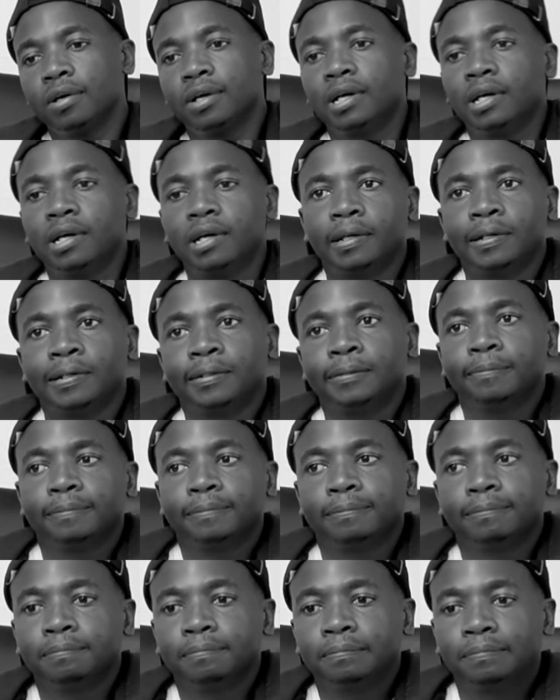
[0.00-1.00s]
I
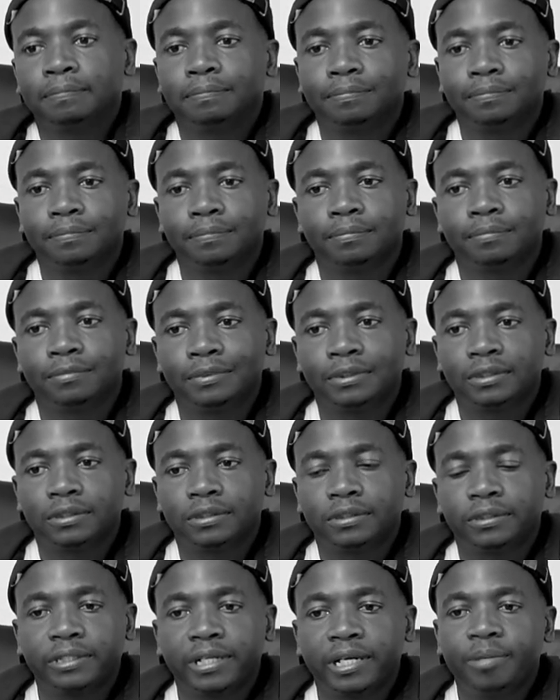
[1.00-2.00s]

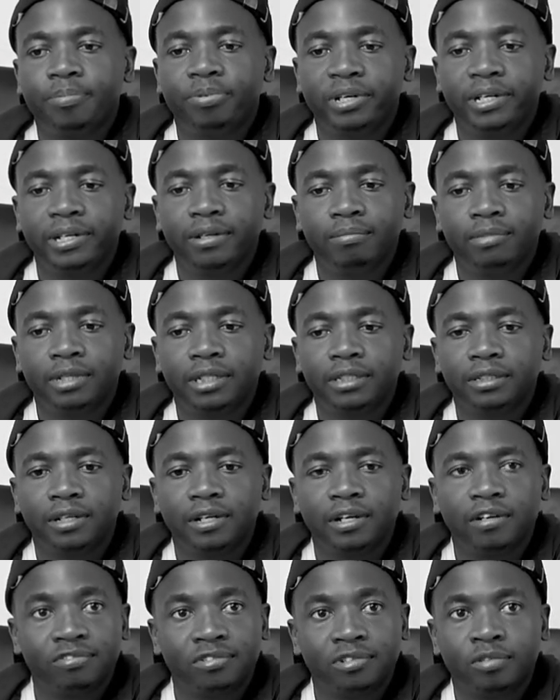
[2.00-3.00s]
pretty much
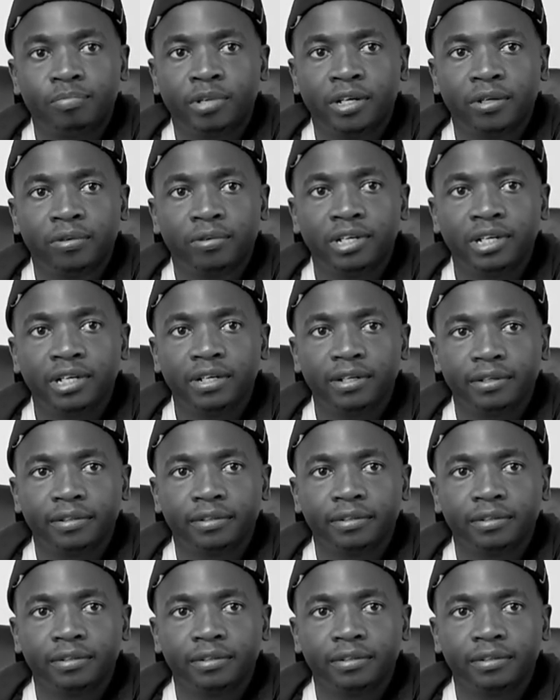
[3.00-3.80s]
love all my work.